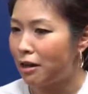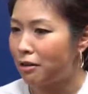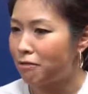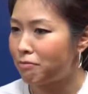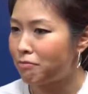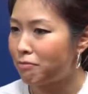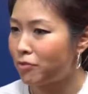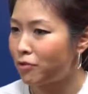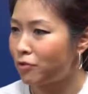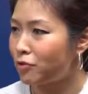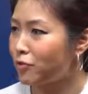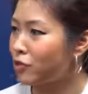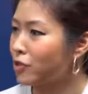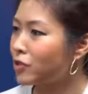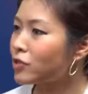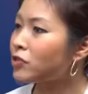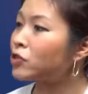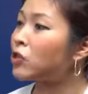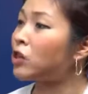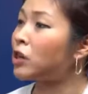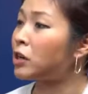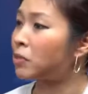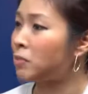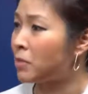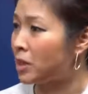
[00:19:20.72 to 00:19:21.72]
you just
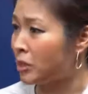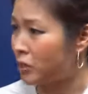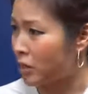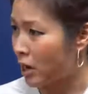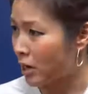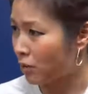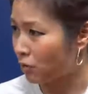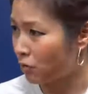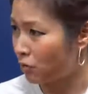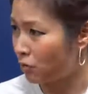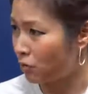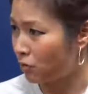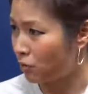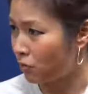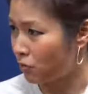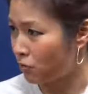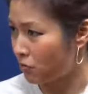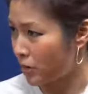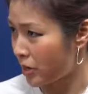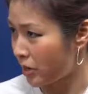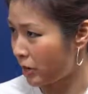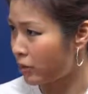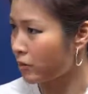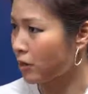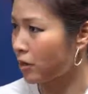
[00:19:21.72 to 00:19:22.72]
turned me down 2
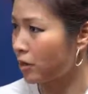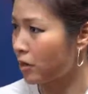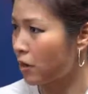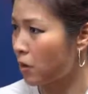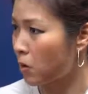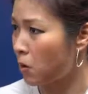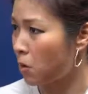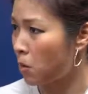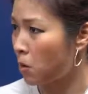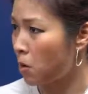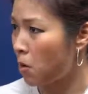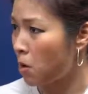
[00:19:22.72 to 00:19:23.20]
weeks ago.